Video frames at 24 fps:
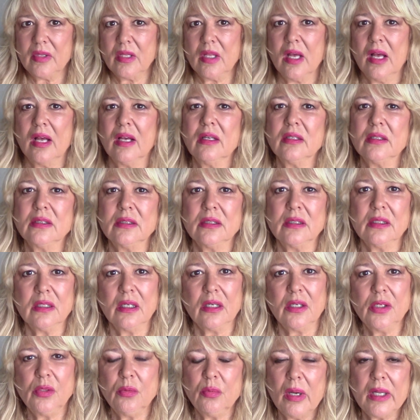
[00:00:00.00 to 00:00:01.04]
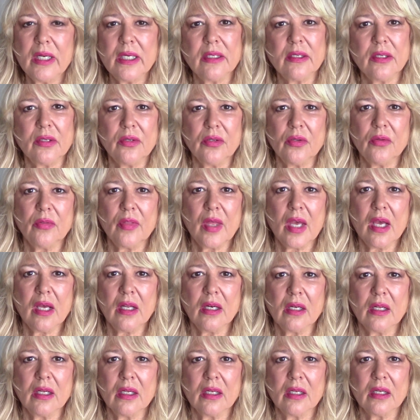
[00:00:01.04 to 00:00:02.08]
Yeah. Are you ready to do
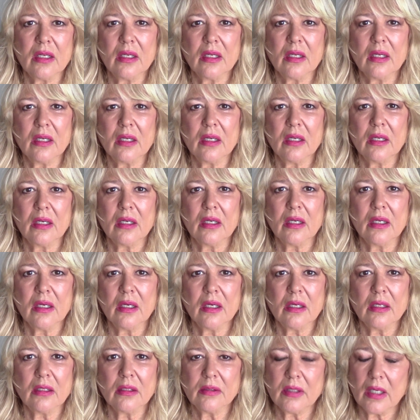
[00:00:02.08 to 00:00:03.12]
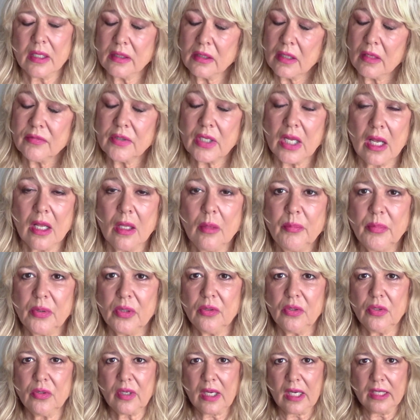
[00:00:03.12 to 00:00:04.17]
that? I'd love to help you.
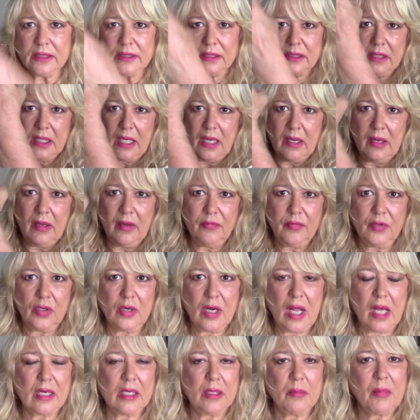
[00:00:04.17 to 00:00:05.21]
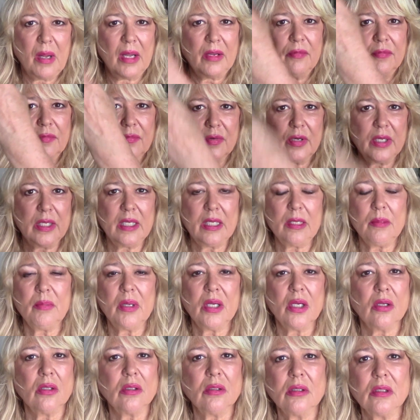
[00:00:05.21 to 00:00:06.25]
You guys, if you're not in my free
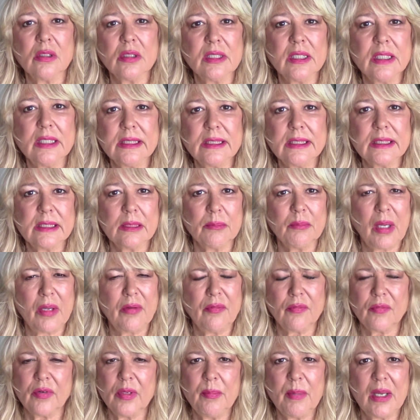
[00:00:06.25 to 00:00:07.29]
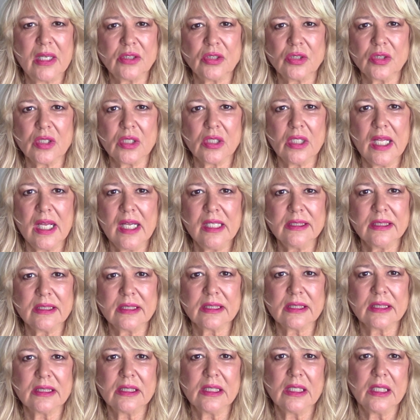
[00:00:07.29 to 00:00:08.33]
email list and my free master
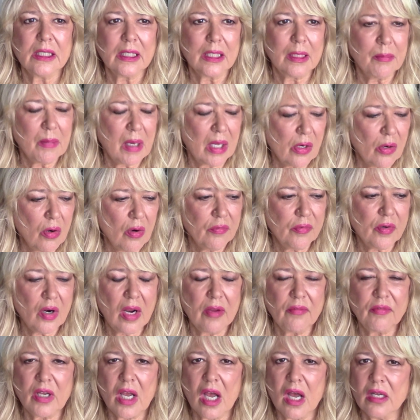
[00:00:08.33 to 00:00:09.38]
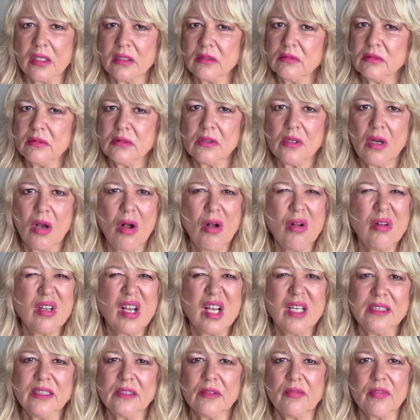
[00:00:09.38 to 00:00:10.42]
class, come on over. I've got all
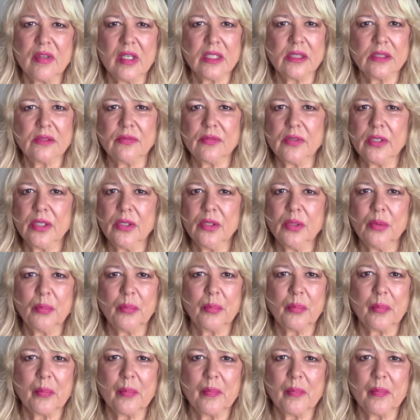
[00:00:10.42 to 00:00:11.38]
kinds of things for you.